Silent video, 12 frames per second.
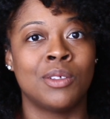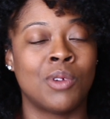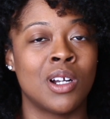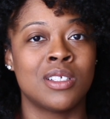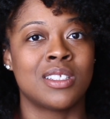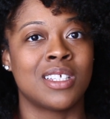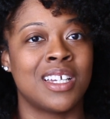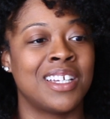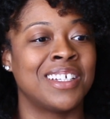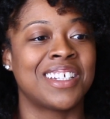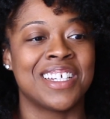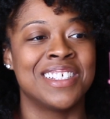the worst
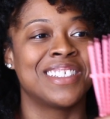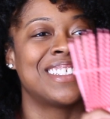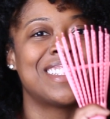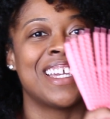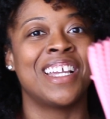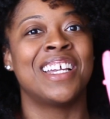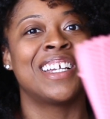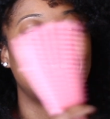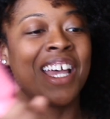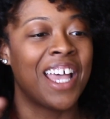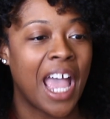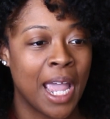thing is seeing
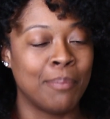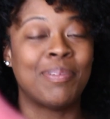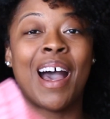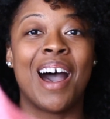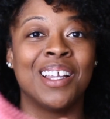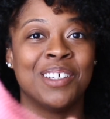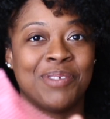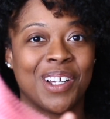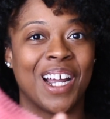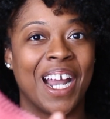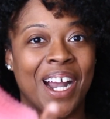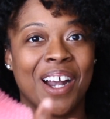a pile of
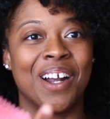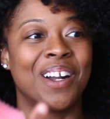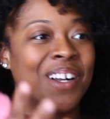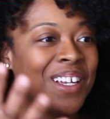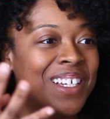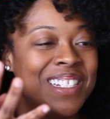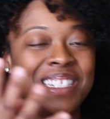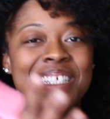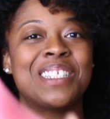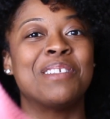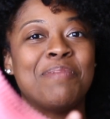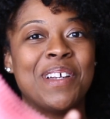your hair
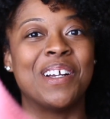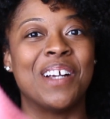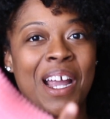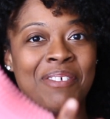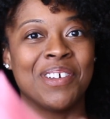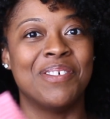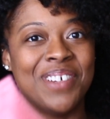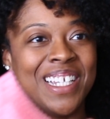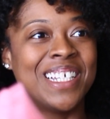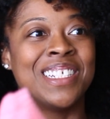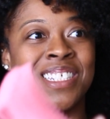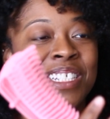disappear every
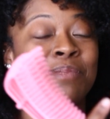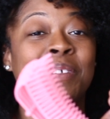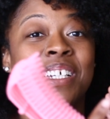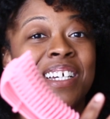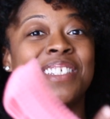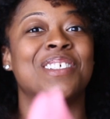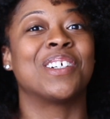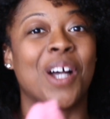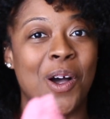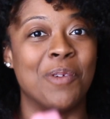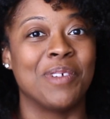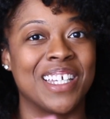week just because you're
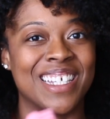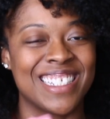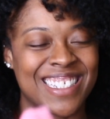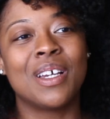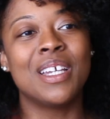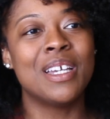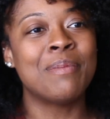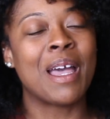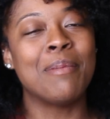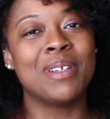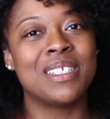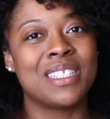combing it. So I am
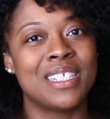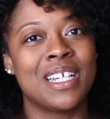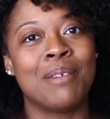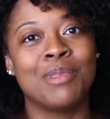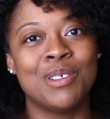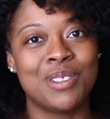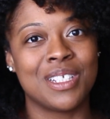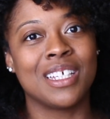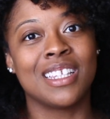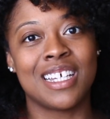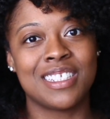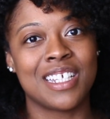happy to see I'm
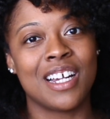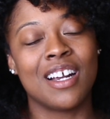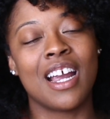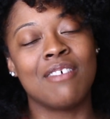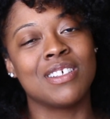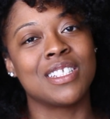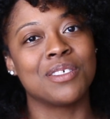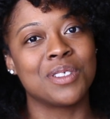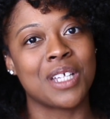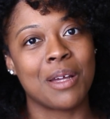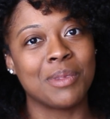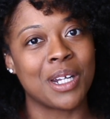losing less hair every single
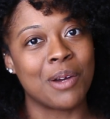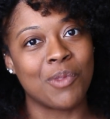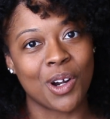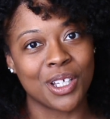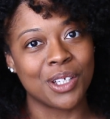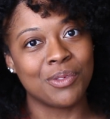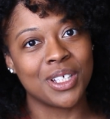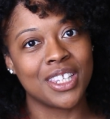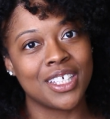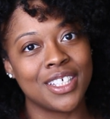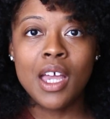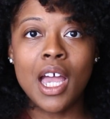time that I'm working with it.